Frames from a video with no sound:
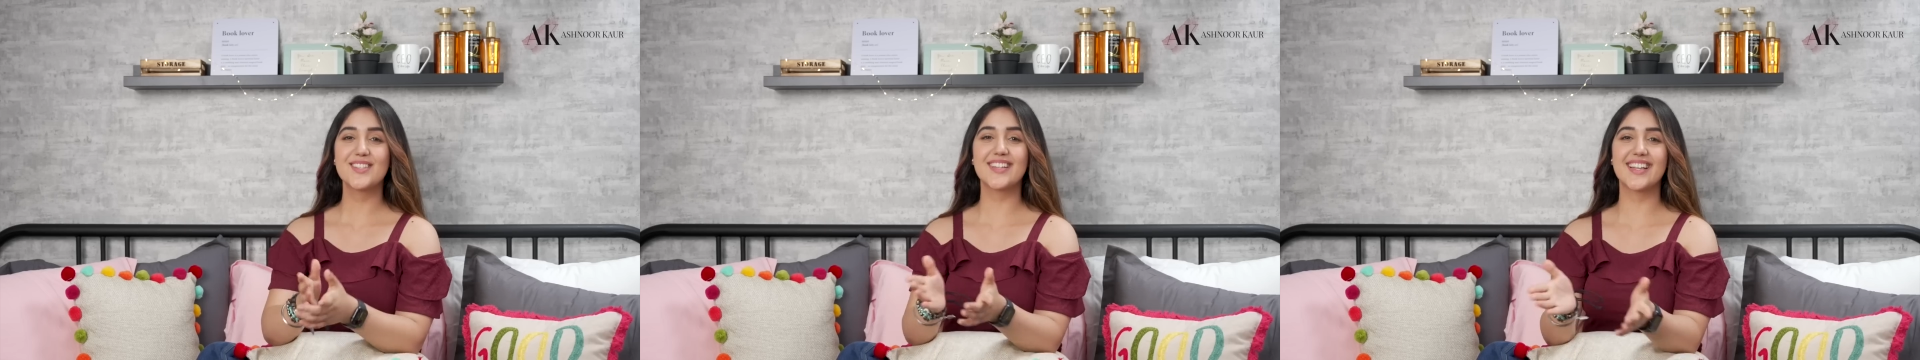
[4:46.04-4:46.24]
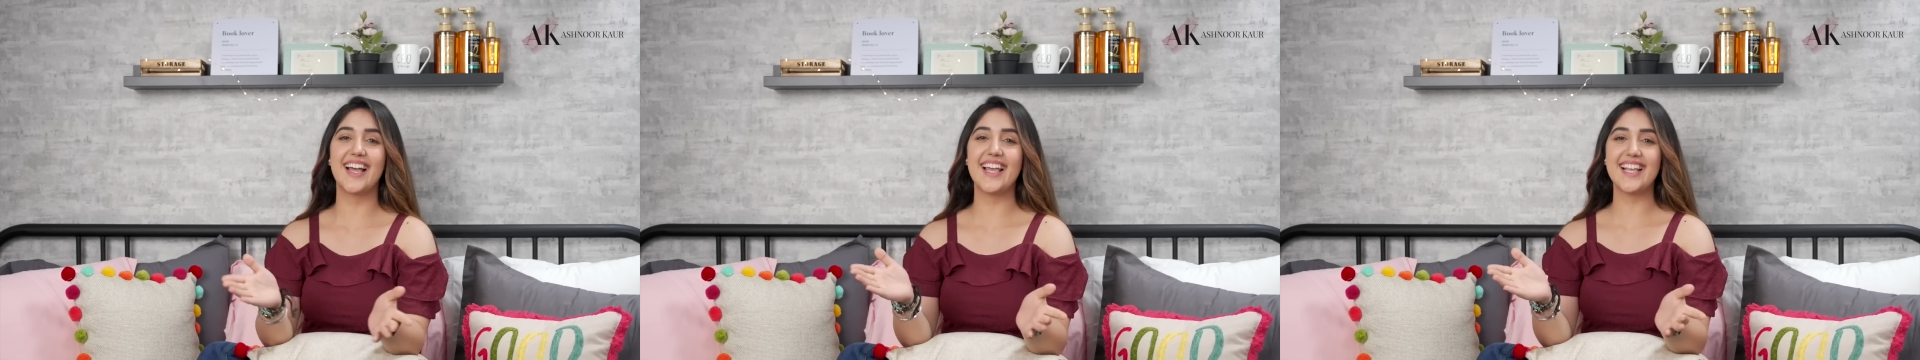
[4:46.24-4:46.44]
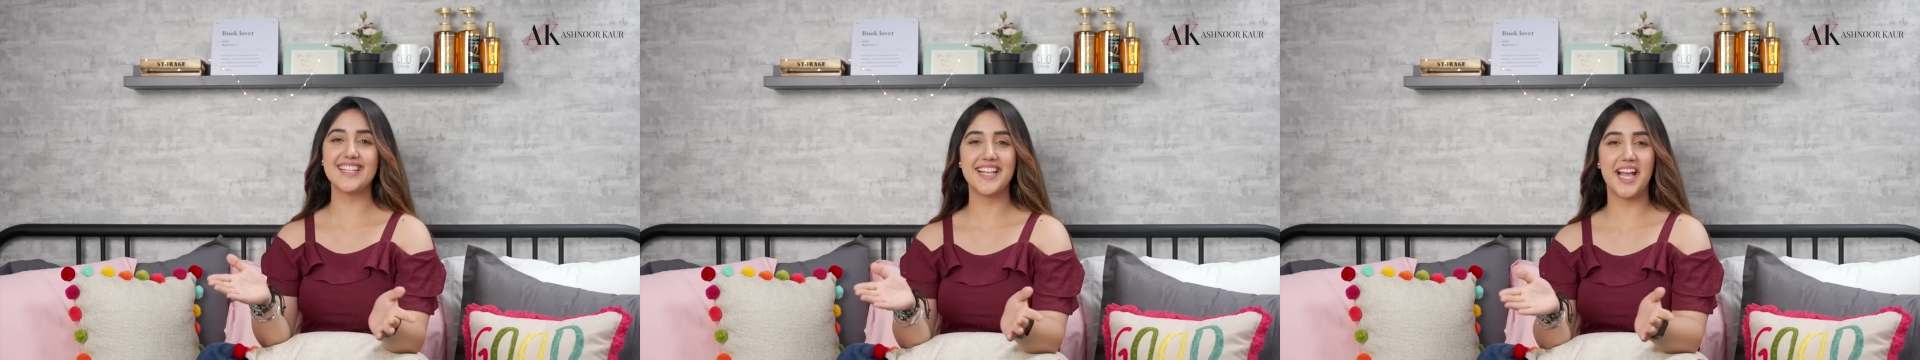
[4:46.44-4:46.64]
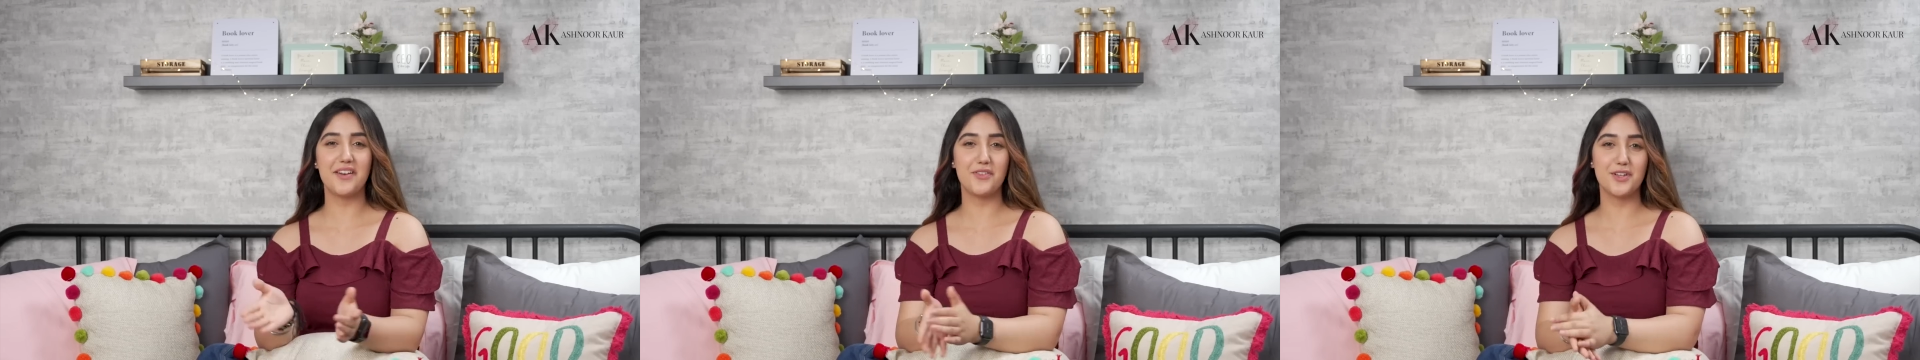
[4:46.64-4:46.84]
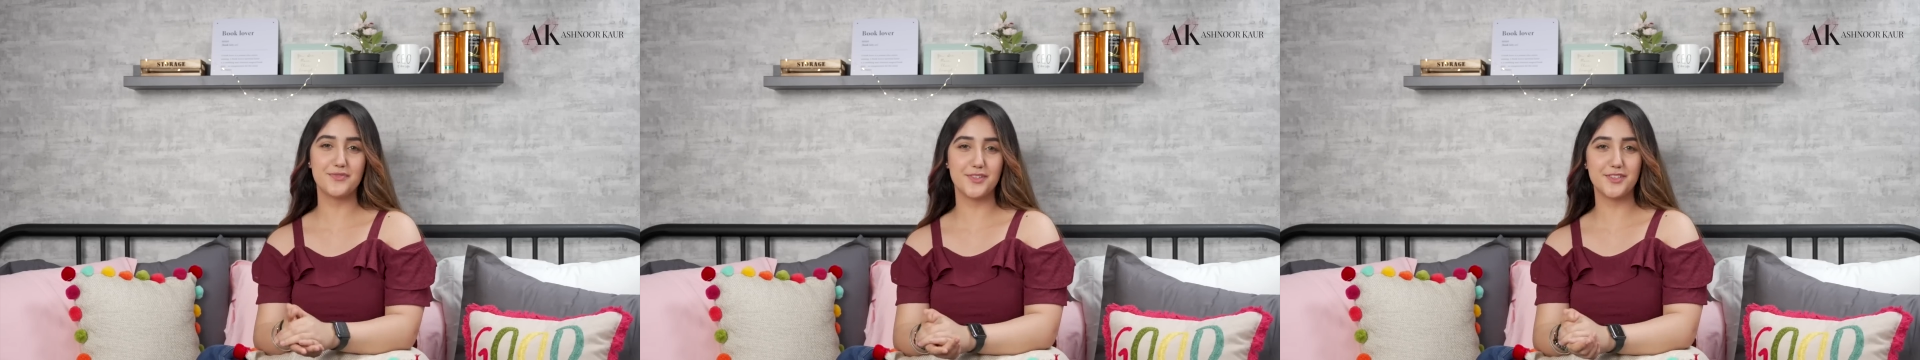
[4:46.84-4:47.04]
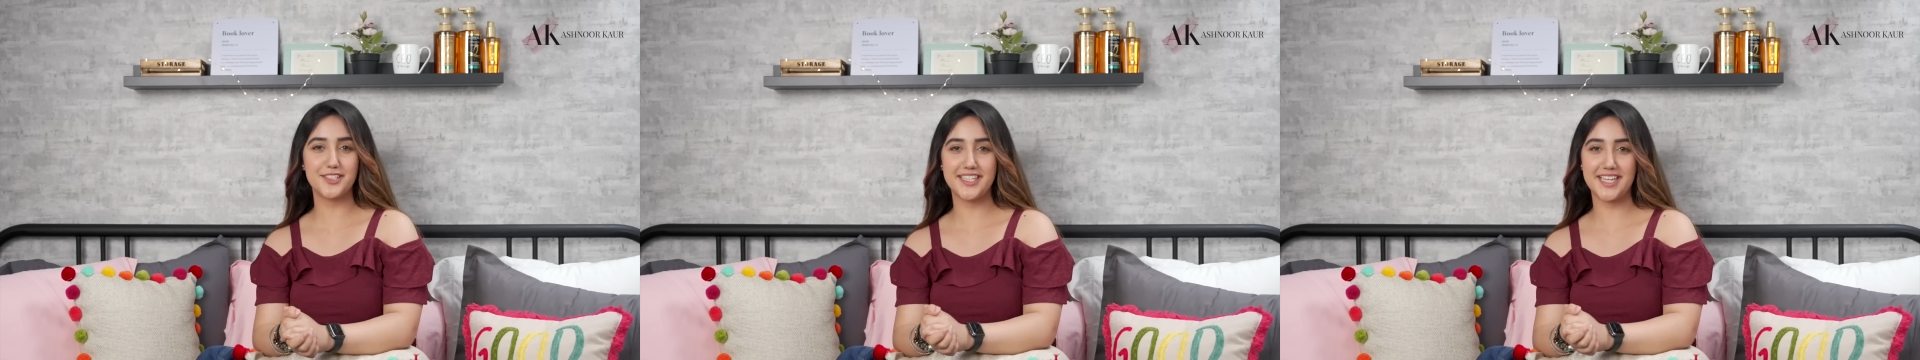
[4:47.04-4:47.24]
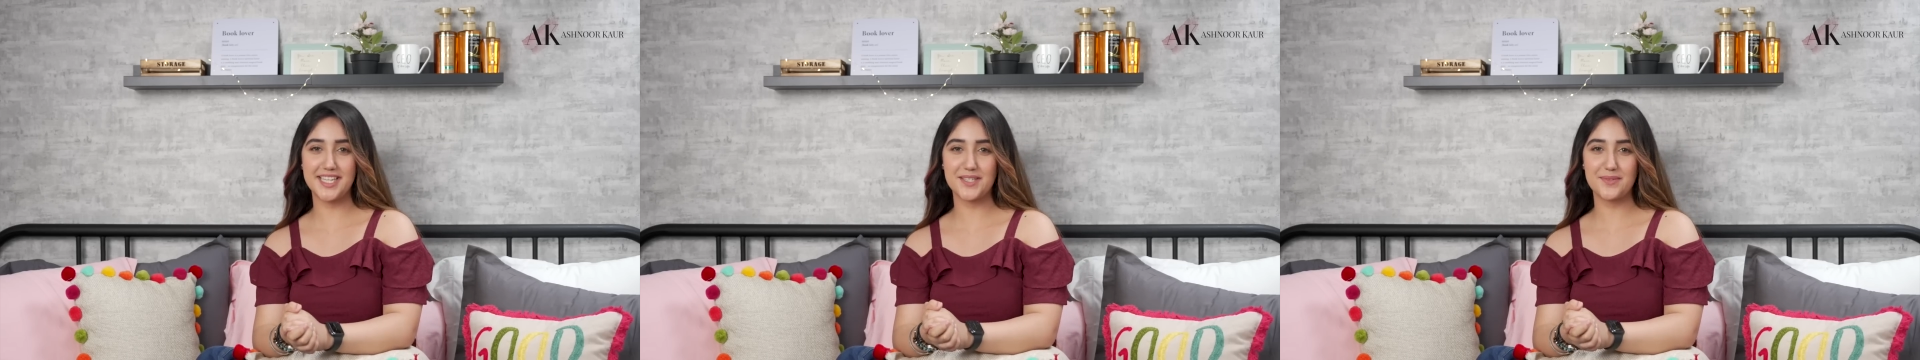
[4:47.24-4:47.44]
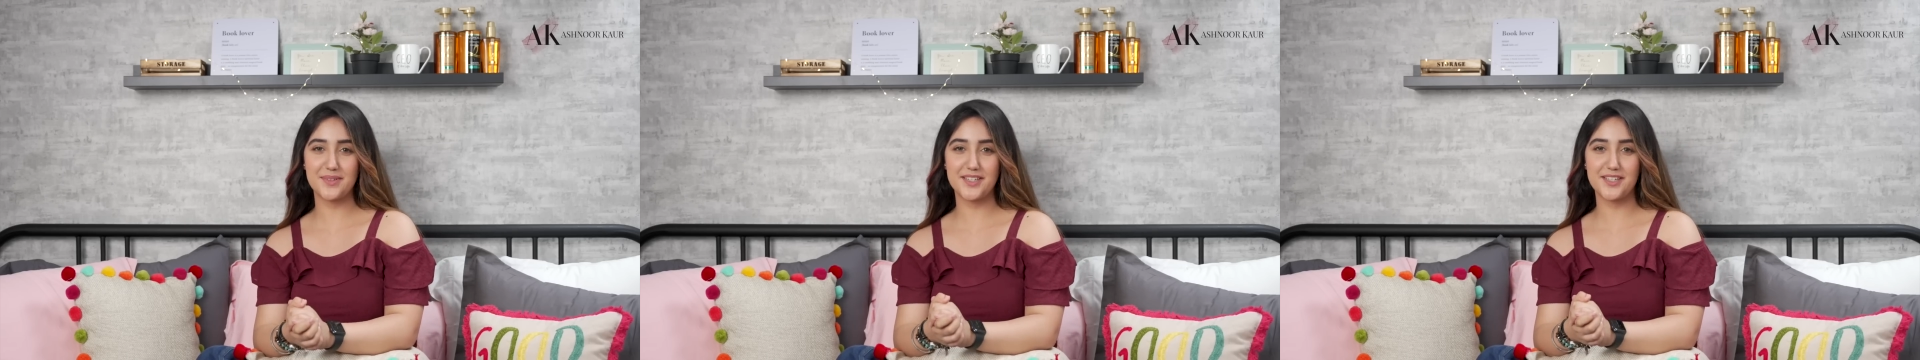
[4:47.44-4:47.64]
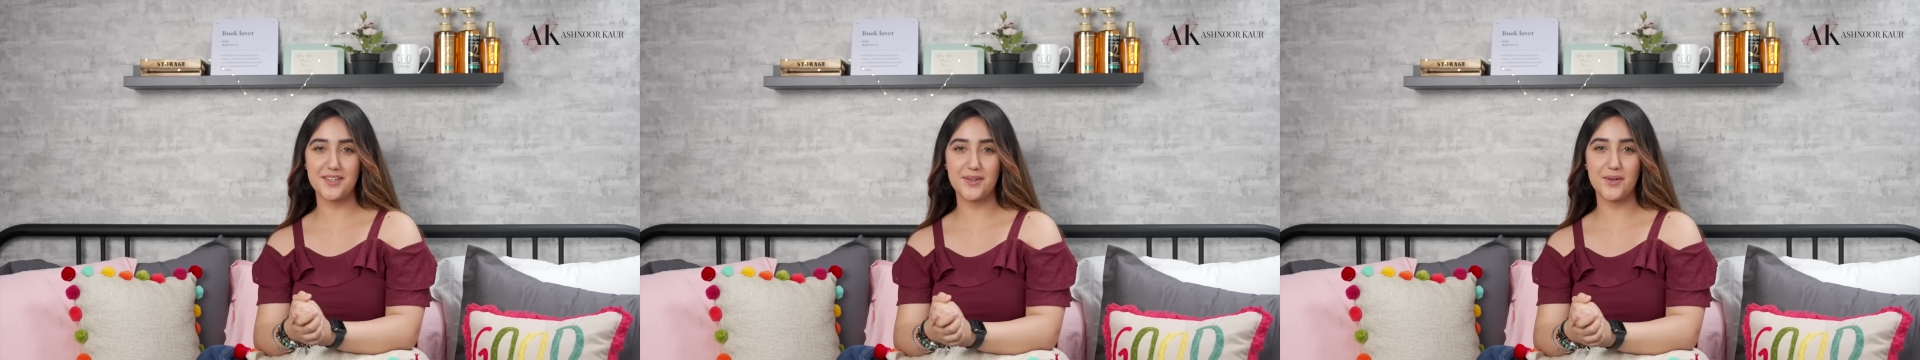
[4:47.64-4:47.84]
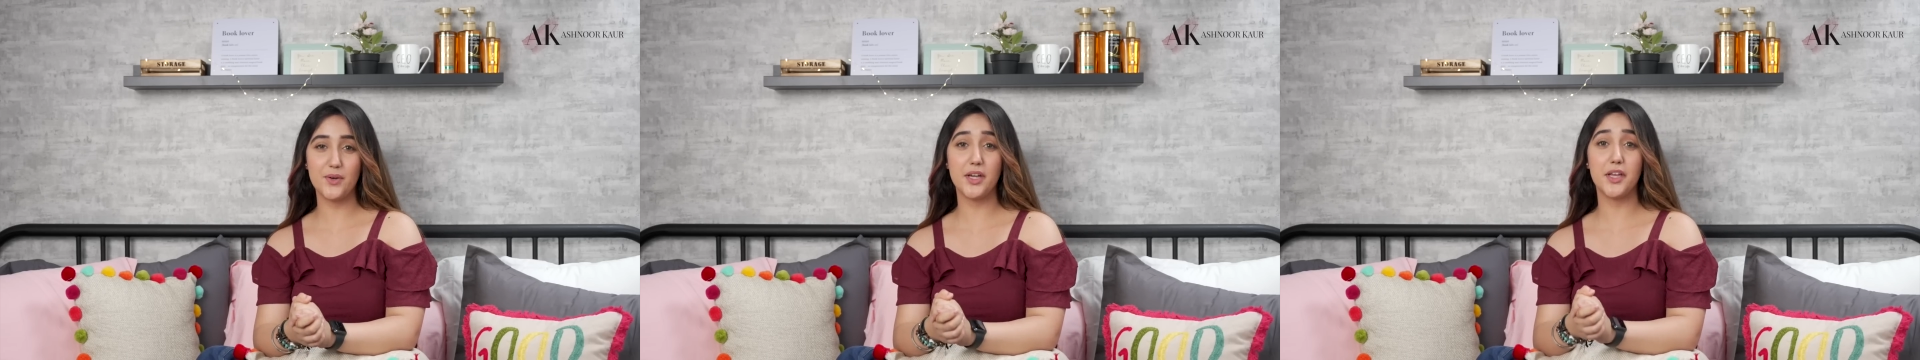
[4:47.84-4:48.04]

So guys, that was for today's video.